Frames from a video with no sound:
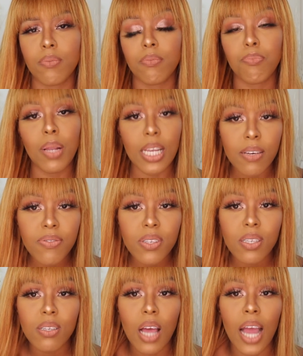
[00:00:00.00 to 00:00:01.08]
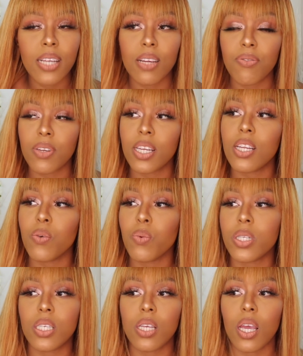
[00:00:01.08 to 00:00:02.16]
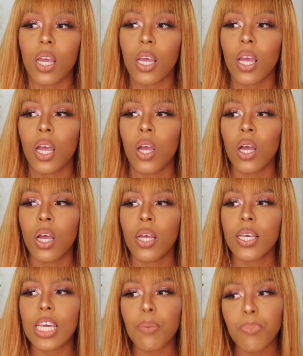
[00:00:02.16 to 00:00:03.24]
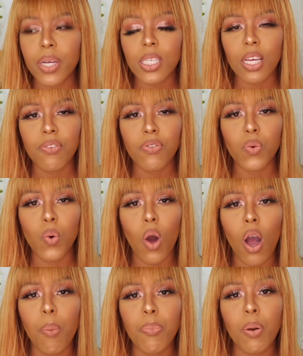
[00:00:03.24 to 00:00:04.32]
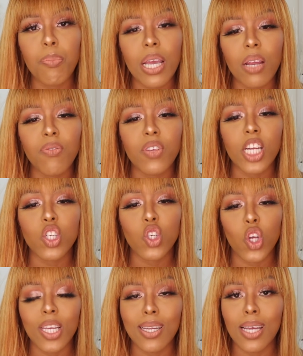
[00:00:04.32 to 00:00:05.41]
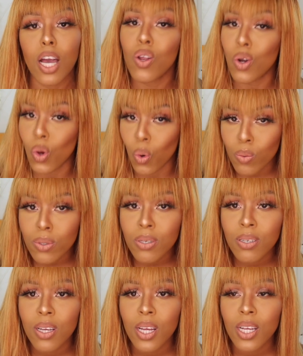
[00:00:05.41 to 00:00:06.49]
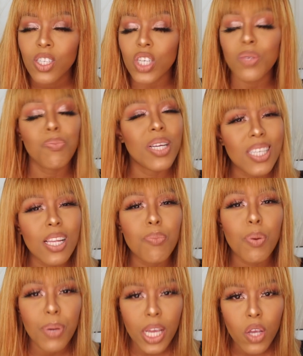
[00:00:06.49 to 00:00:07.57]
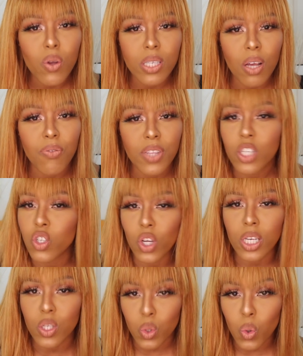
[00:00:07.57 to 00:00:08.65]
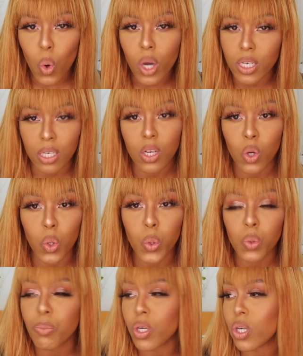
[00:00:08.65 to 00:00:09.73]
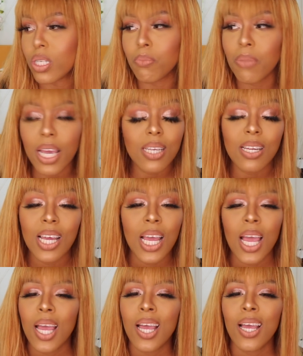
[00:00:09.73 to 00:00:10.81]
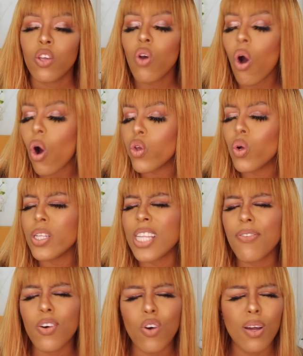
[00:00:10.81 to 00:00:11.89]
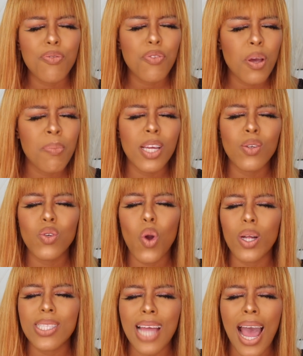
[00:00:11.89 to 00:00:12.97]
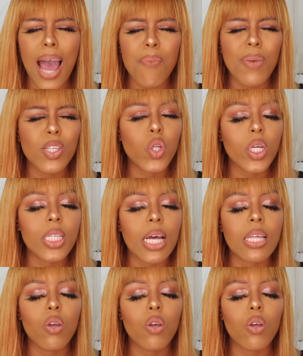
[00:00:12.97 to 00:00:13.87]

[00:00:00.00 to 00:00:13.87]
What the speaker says: beliefs, I definitely would say keep it if you are prepared for that journey alone. Just mentally prepare yourself for that journey to go on it alone, because men, yo, you'll never confirm indoda. Amadoda,